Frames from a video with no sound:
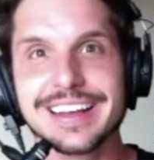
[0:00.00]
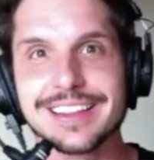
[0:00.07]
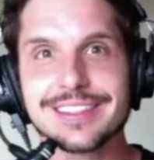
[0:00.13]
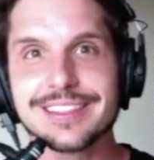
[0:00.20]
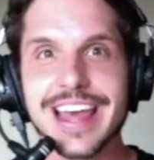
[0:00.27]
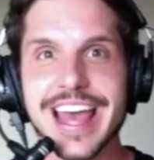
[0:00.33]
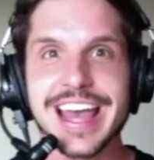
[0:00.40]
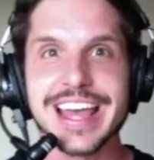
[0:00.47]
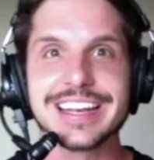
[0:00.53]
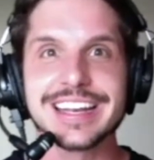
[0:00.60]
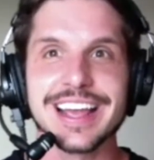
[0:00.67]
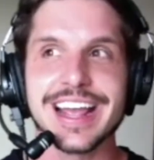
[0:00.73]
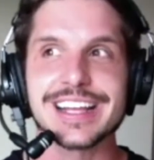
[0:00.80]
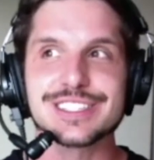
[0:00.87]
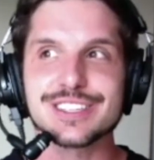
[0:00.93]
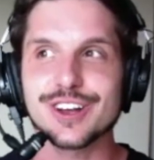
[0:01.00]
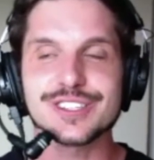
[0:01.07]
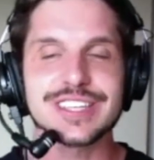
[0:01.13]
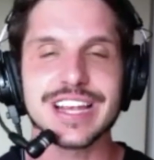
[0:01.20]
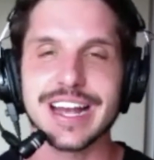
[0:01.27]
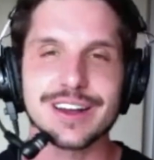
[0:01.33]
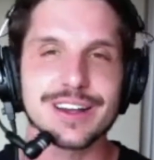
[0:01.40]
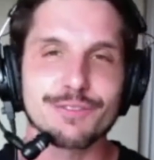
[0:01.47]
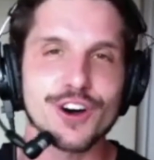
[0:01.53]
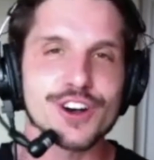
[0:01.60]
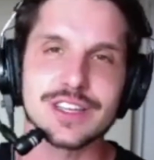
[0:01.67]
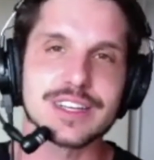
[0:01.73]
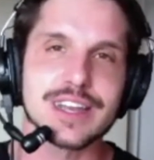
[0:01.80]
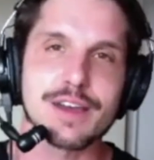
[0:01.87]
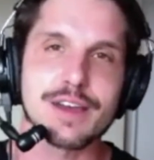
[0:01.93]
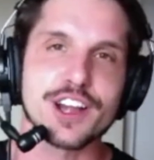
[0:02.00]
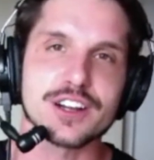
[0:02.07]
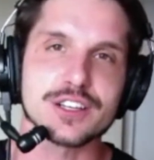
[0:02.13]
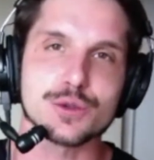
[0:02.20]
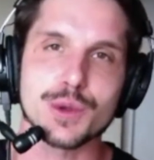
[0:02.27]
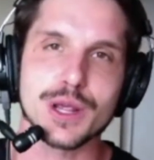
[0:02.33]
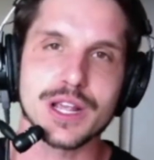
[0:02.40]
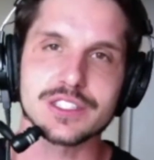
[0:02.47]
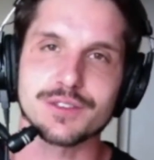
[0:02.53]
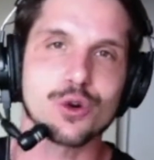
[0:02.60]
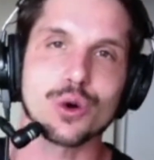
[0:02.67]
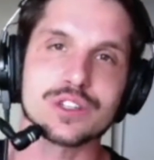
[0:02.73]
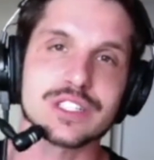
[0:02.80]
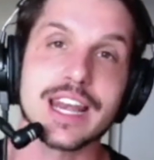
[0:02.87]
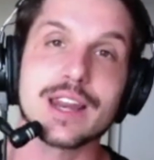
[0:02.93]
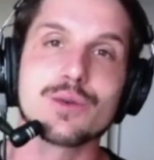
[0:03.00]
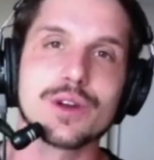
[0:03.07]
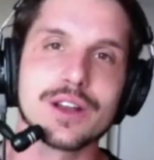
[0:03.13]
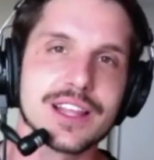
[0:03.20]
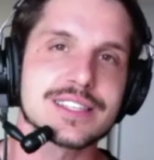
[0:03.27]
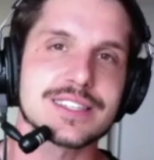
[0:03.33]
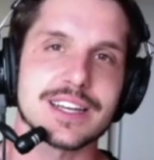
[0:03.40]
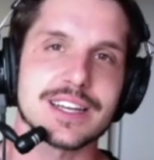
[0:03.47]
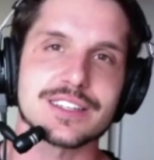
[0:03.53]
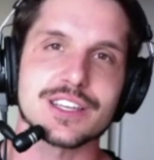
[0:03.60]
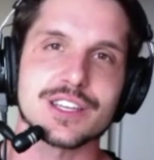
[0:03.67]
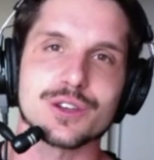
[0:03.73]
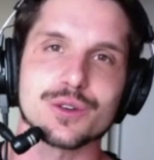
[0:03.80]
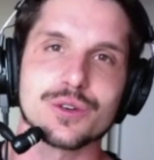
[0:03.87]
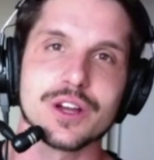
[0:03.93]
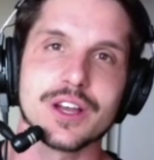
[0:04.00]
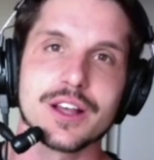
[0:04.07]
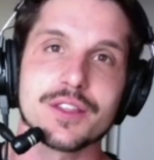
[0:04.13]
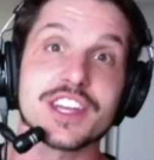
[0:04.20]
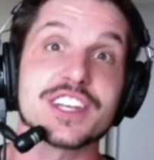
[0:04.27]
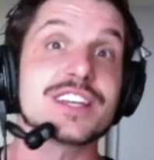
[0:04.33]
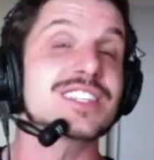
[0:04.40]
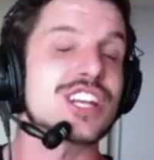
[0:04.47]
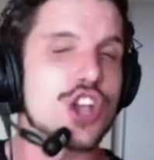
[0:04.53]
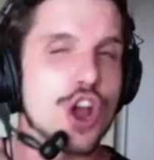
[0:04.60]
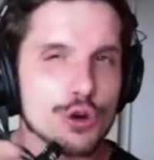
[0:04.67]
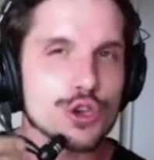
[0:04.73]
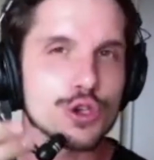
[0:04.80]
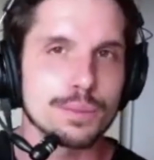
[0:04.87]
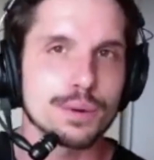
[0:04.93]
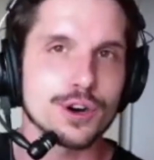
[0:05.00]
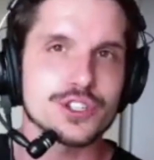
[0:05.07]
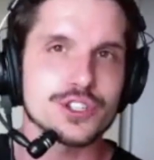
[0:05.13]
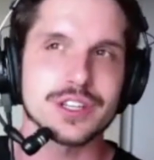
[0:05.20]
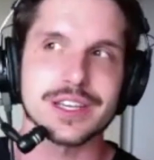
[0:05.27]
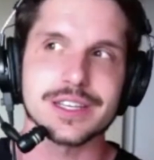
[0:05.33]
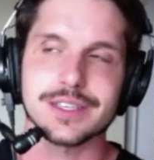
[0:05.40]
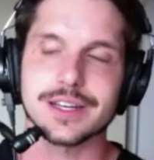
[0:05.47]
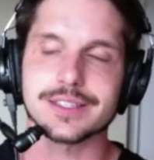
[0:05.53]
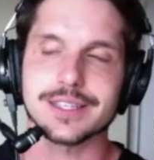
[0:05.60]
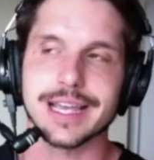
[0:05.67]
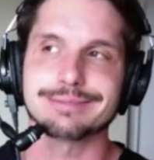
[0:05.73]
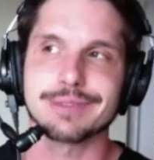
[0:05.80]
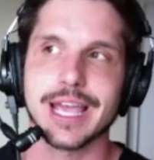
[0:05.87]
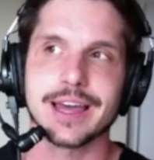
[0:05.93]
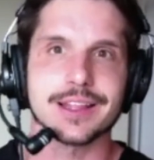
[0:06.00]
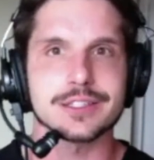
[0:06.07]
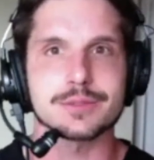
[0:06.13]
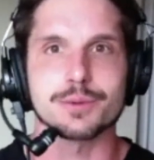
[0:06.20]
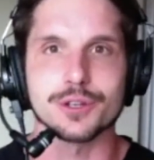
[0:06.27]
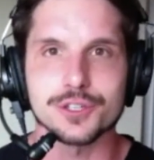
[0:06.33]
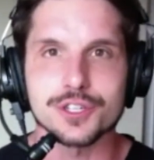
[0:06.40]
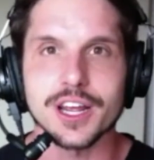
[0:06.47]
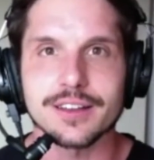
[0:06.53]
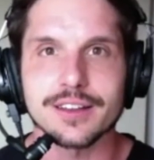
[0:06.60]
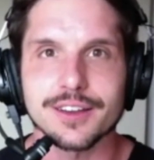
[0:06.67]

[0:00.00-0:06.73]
then it falls on deaf ears because, of course, anyone listening to you that doesn't know you personally is going to say, yeah, that's bullshit.